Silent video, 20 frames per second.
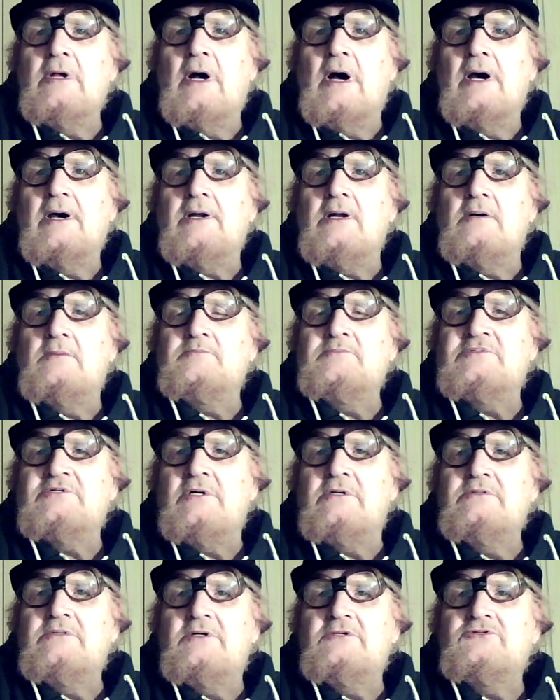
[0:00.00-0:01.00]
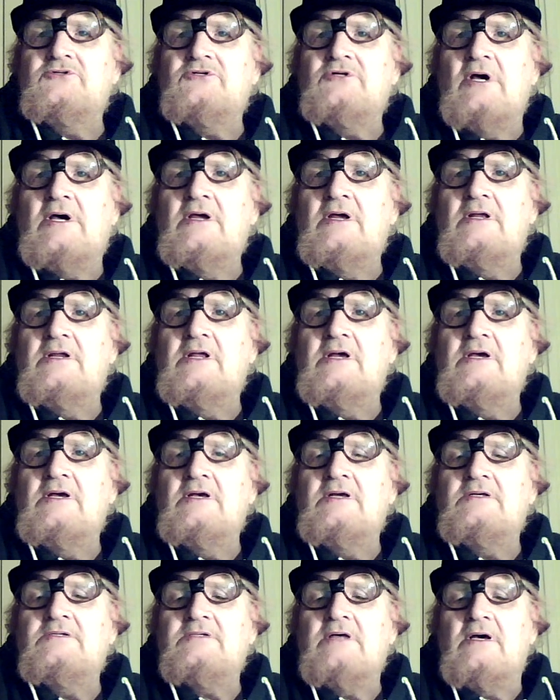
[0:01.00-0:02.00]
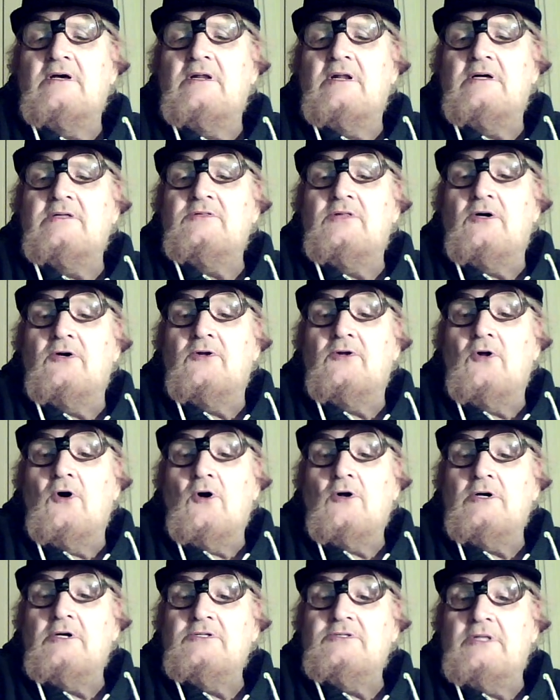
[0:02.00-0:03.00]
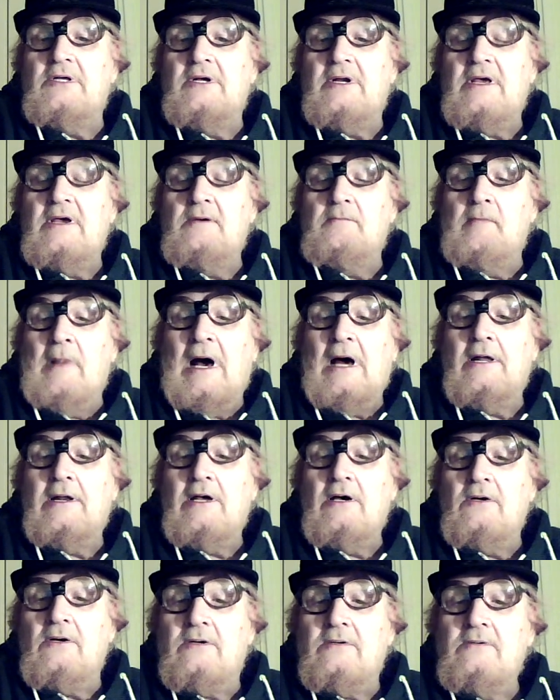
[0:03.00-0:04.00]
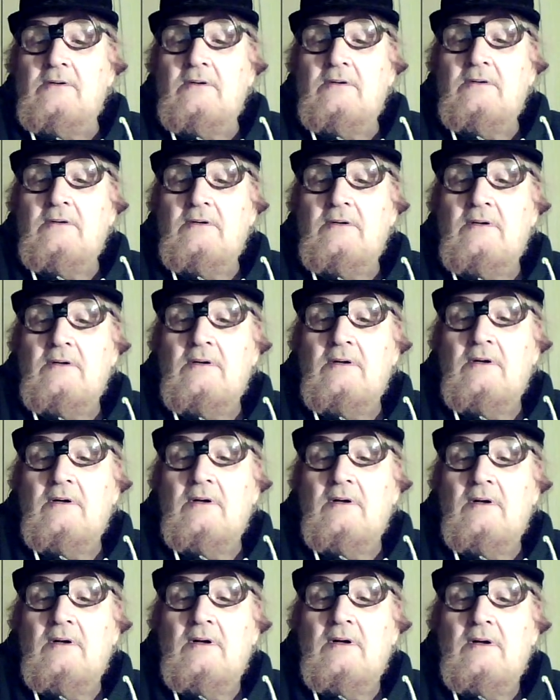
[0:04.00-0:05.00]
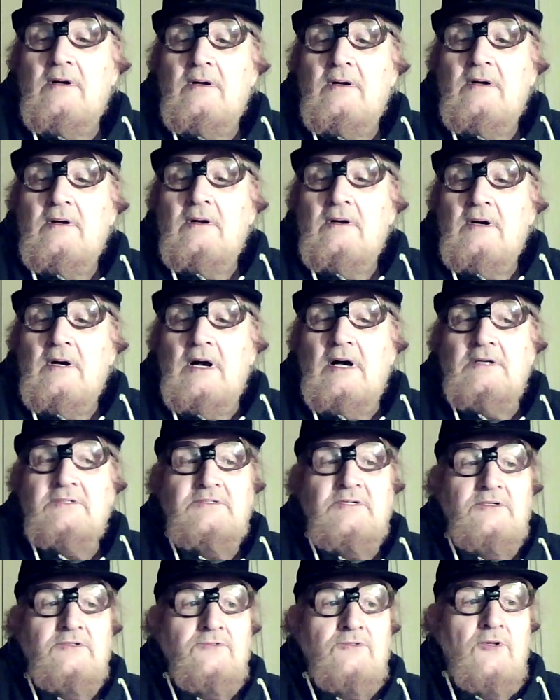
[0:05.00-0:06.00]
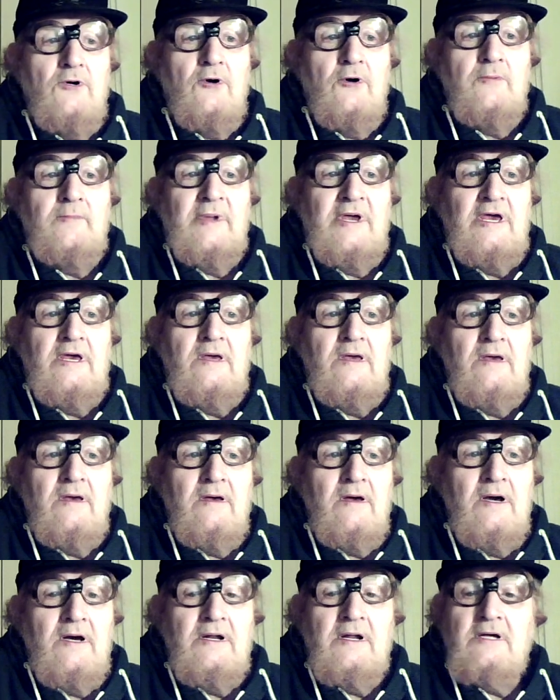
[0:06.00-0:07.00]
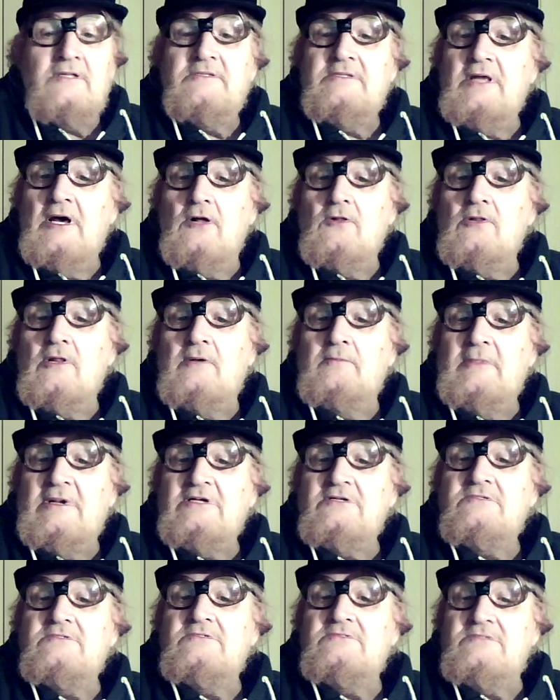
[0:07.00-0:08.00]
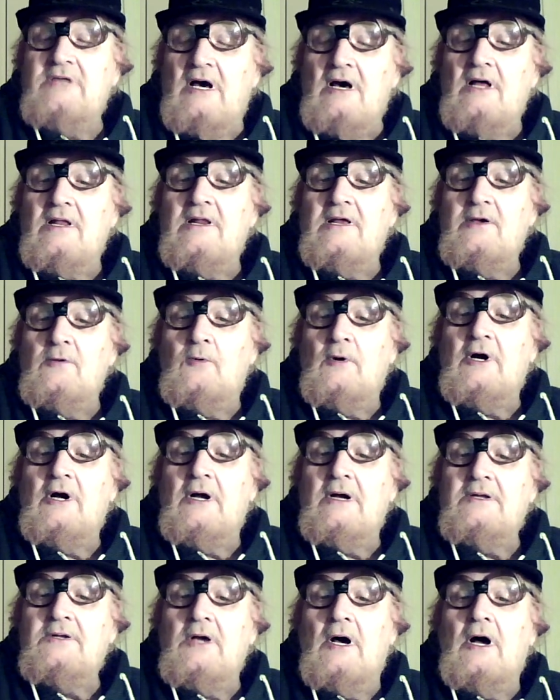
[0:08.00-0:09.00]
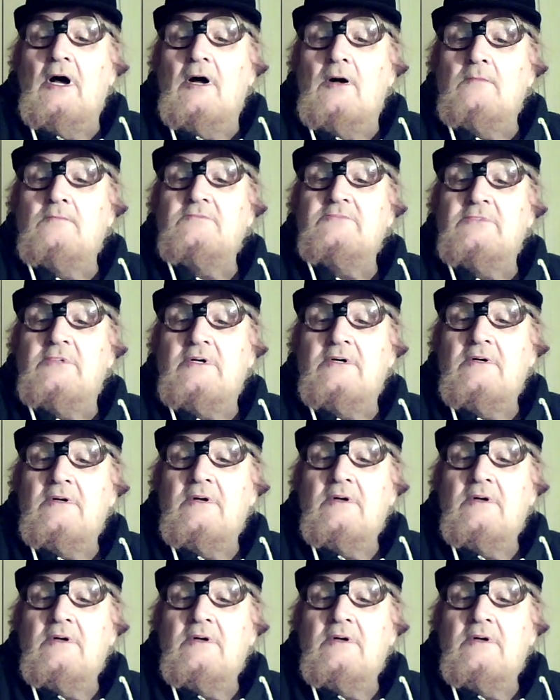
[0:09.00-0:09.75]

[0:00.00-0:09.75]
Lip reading: Arabs and the Chinese in a derogatory manner. I says, no me, and I tell them exactly what had happened.